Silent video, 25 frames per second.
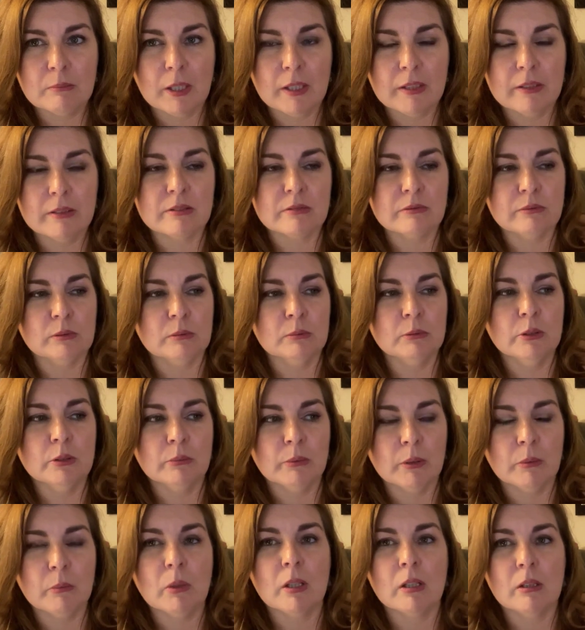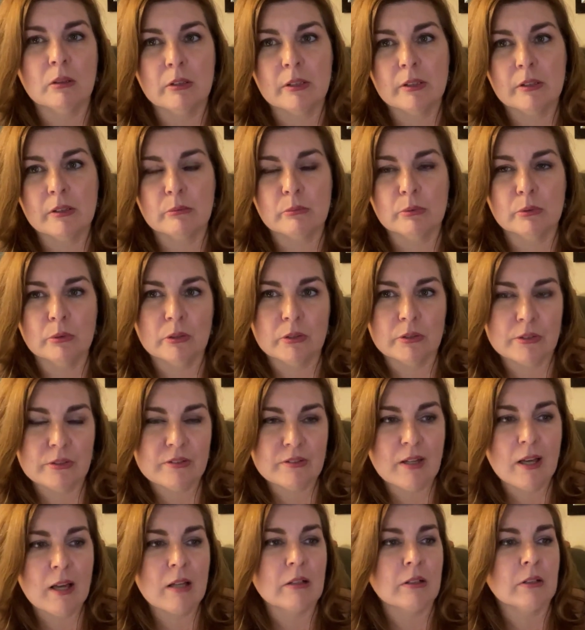by this full moon, we want to look at the ruler
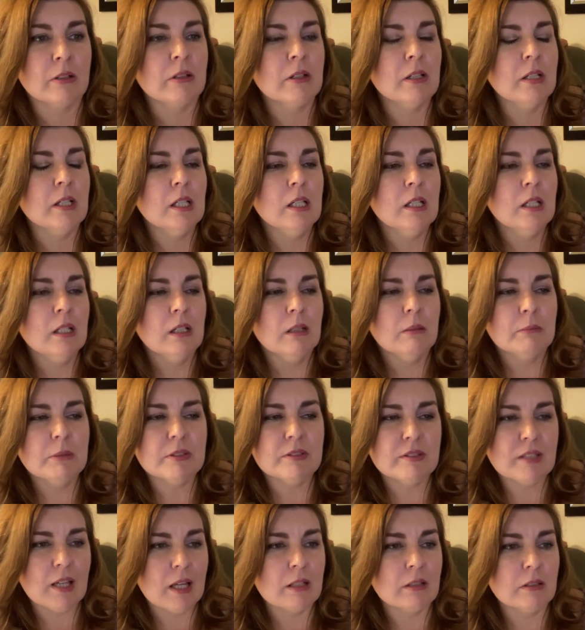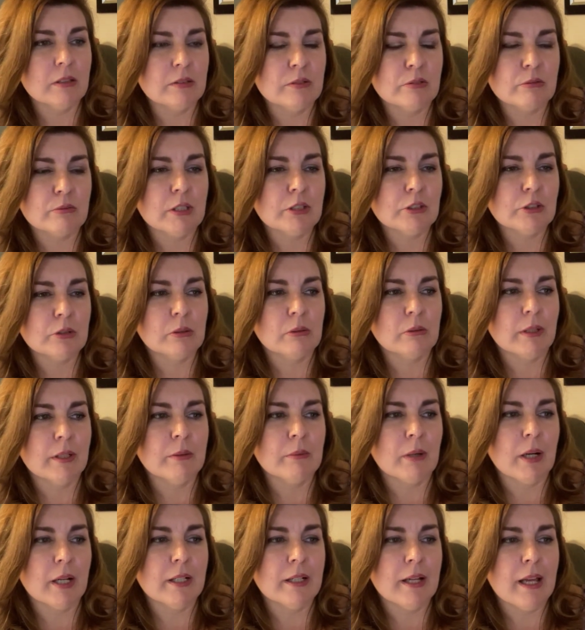Saturn, but Saturn is
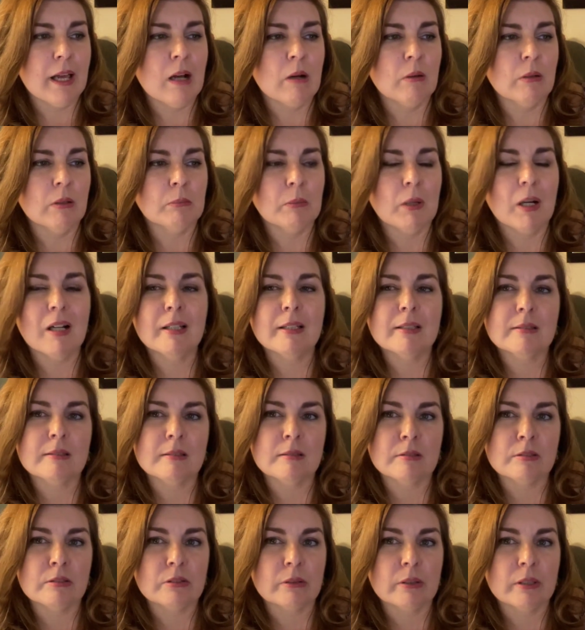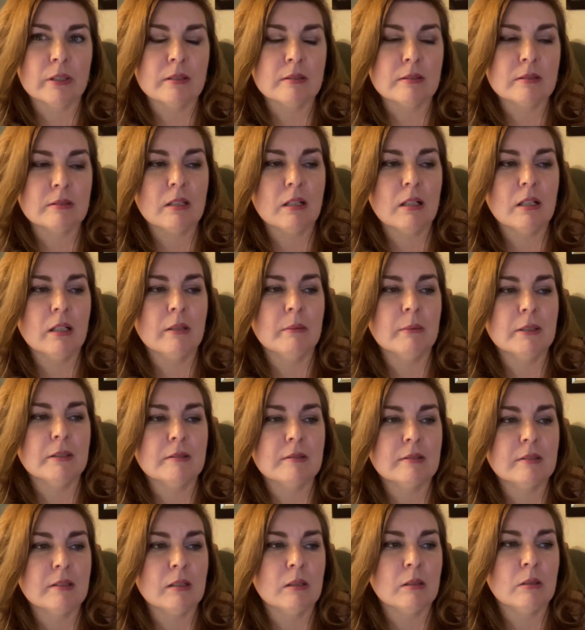retrograde right now in Pisces during this time.
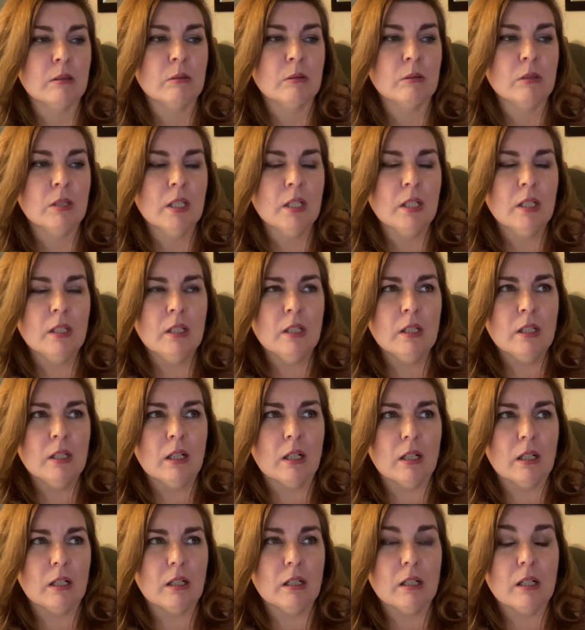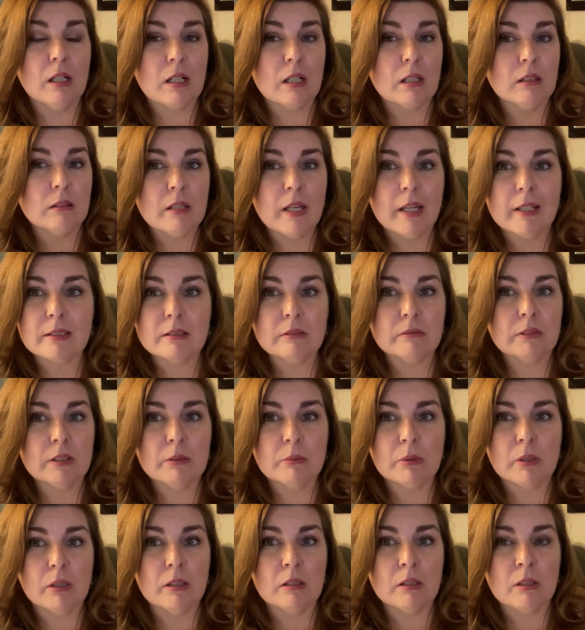And so collectively,
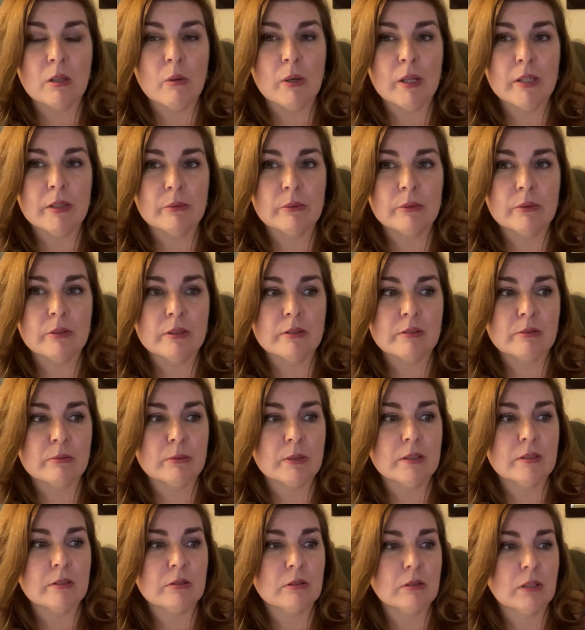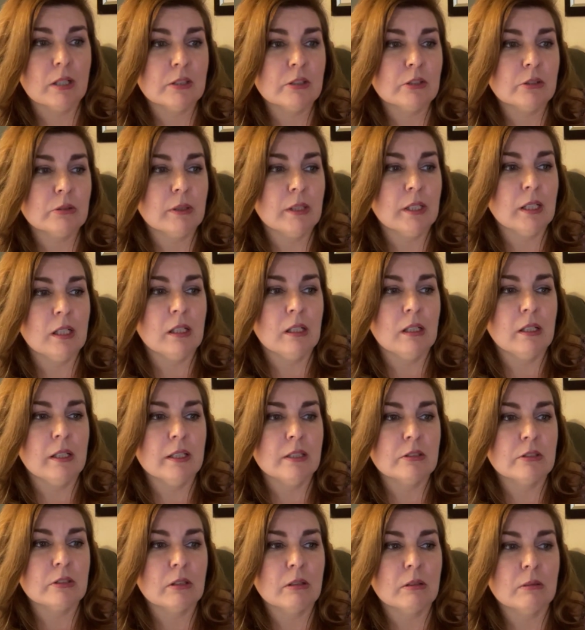we're all going through this restructuring
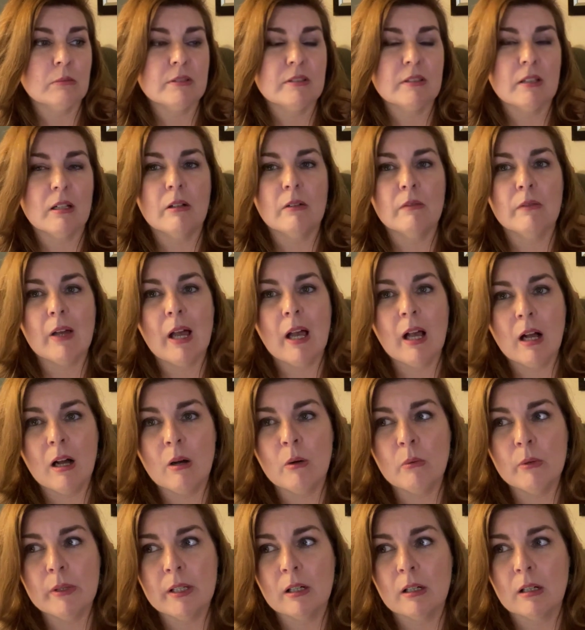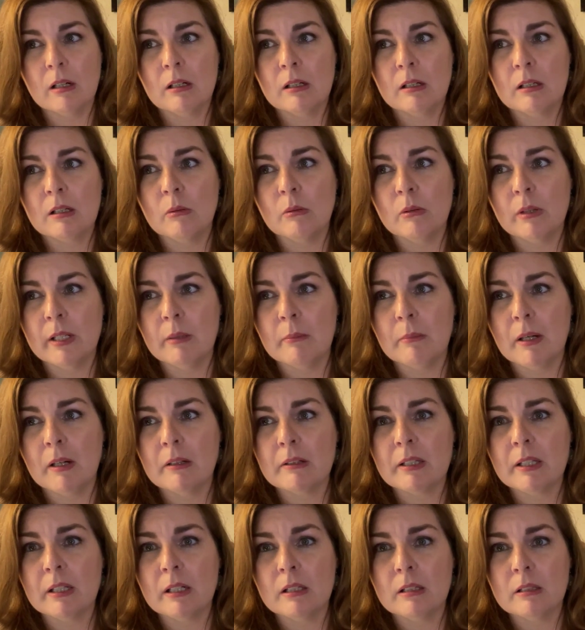in terms of how we are going
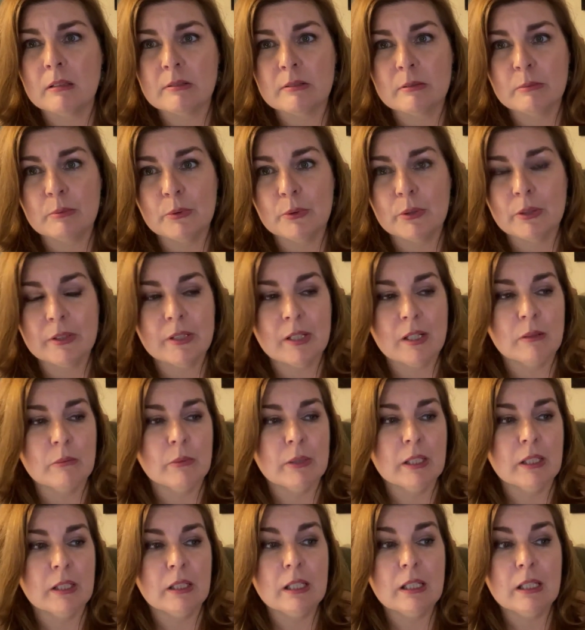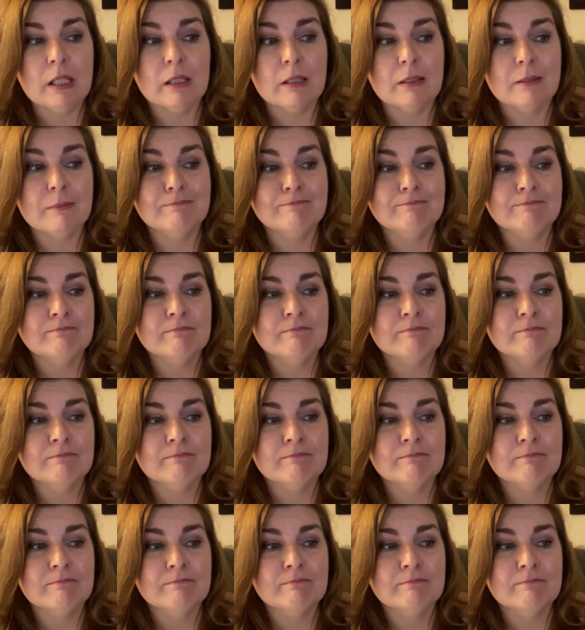about getting the support that we need.